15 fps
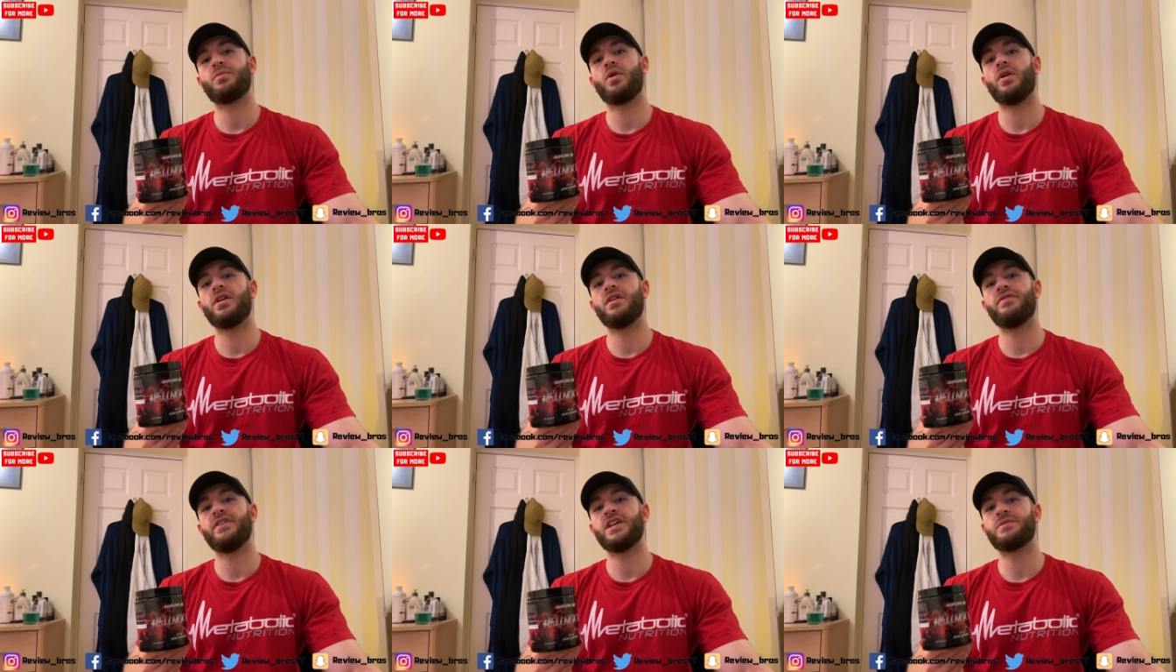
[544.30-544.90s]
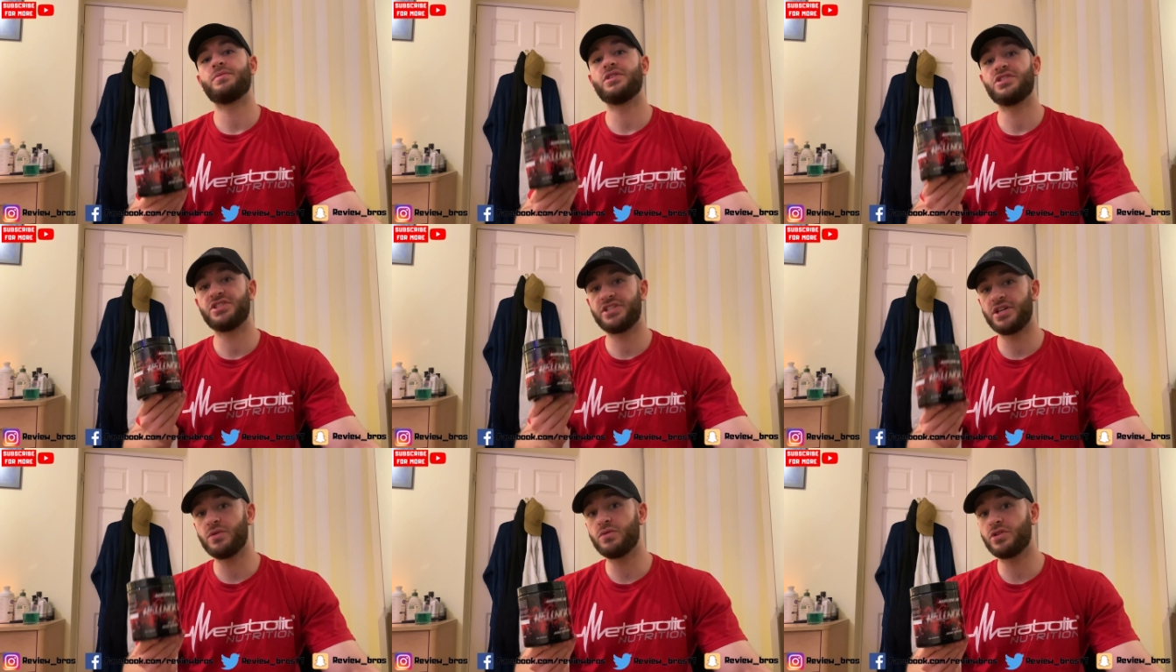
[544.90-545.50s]
point of this, but
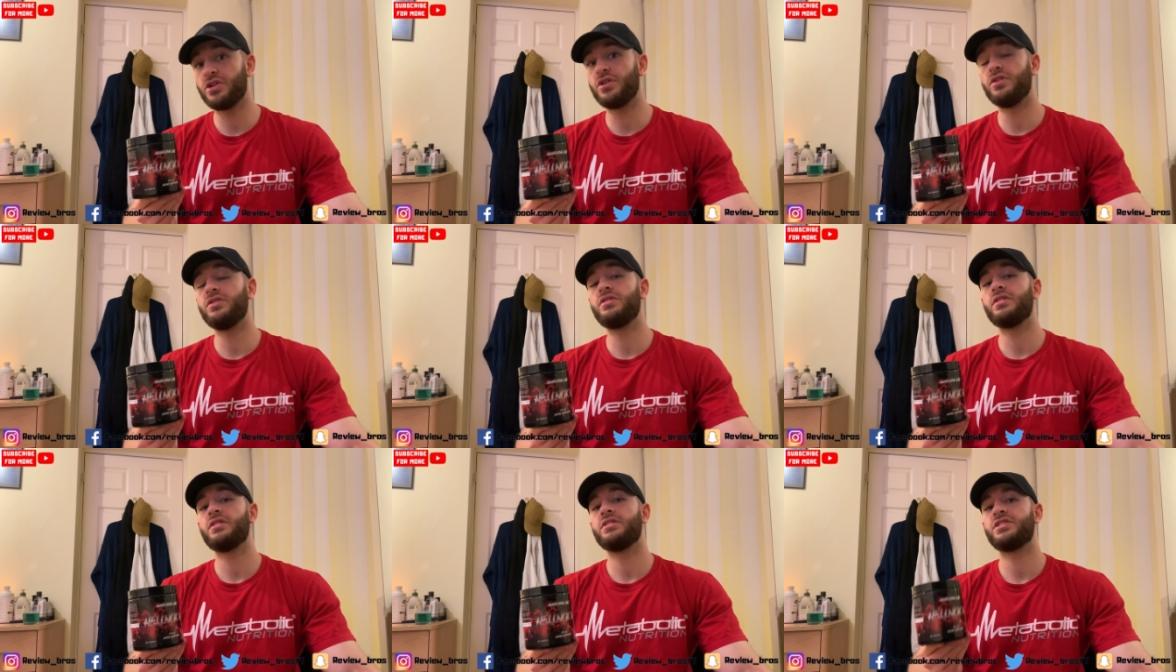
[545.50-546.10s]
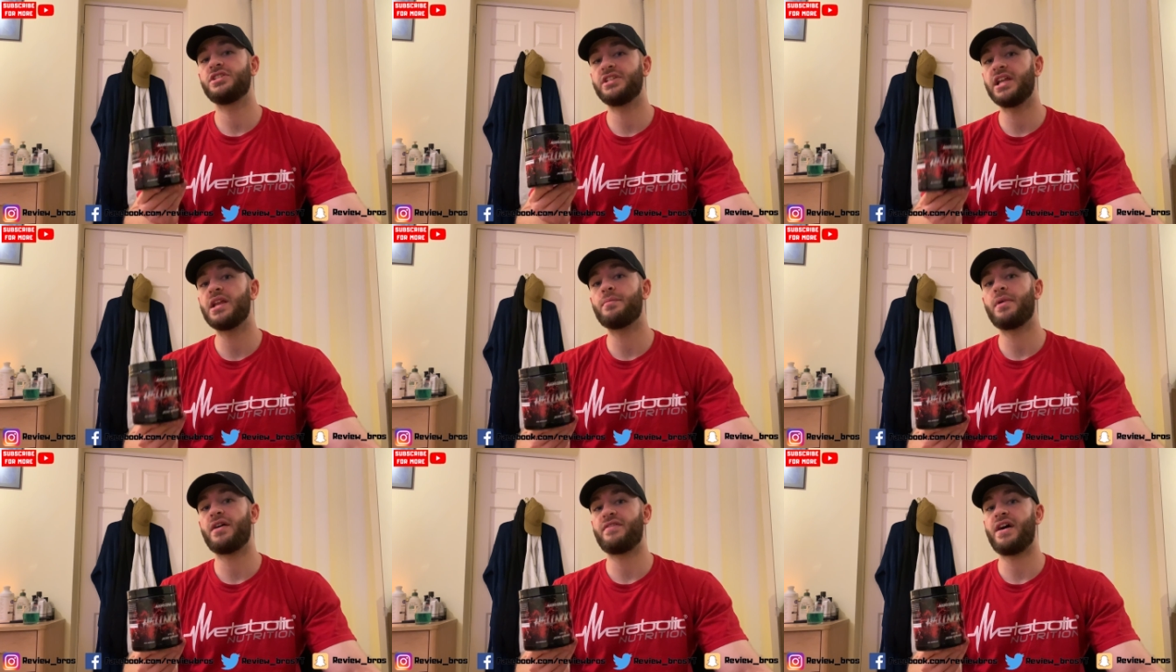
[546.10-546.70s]
still good, still
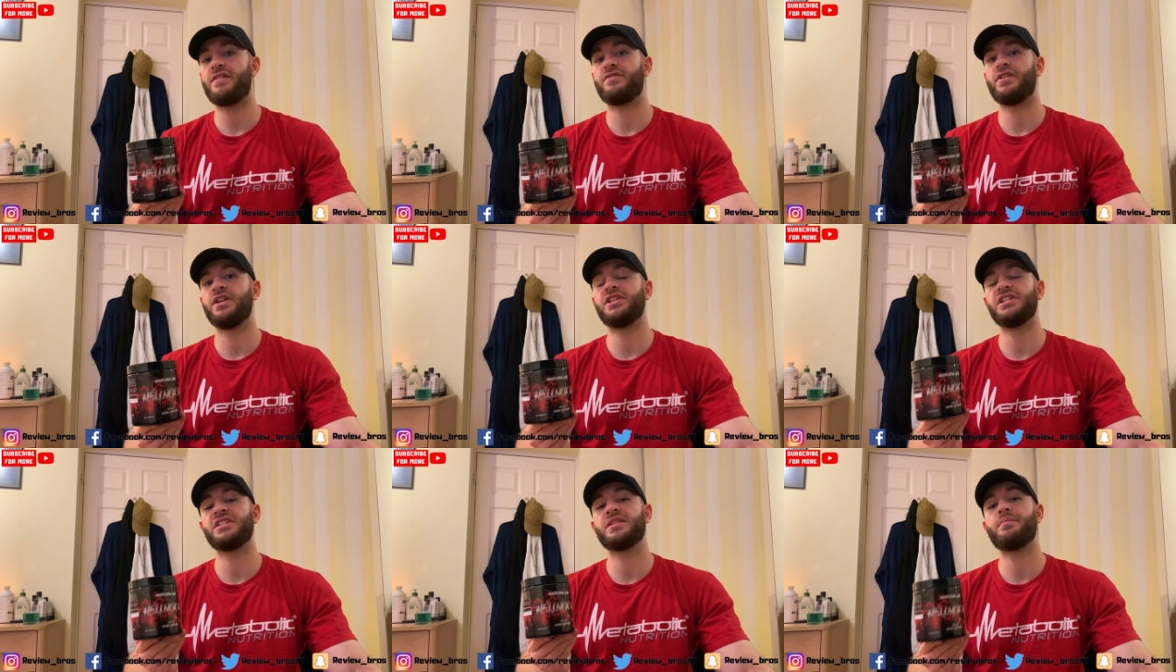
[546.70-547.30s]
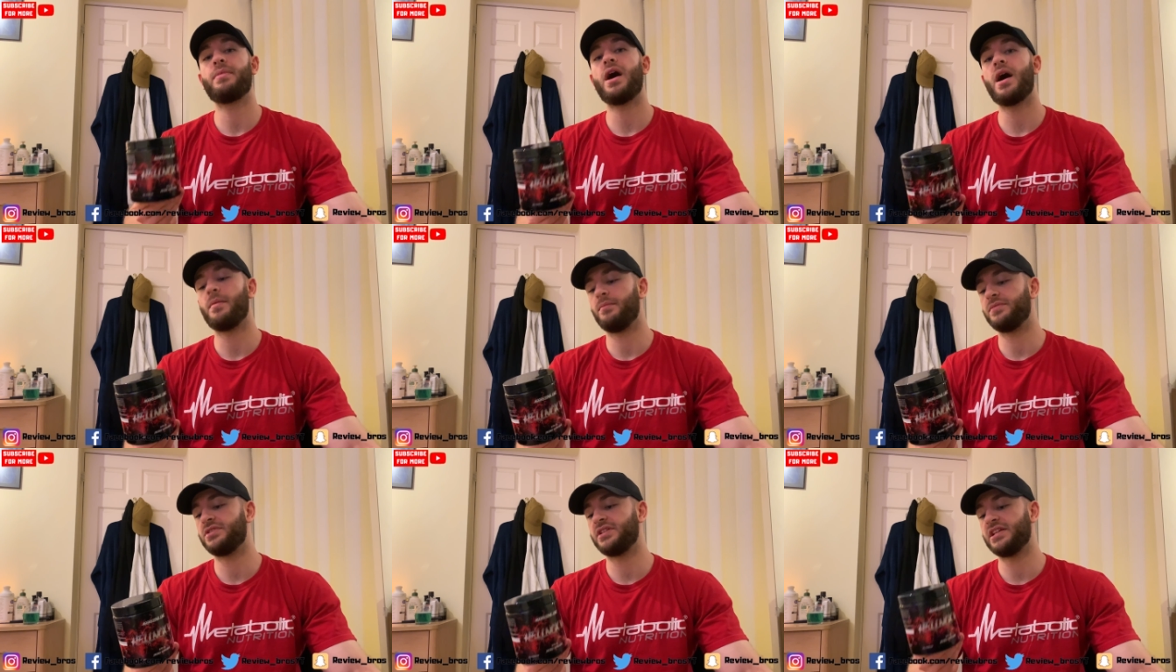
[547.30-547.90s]
above average, is the pumps.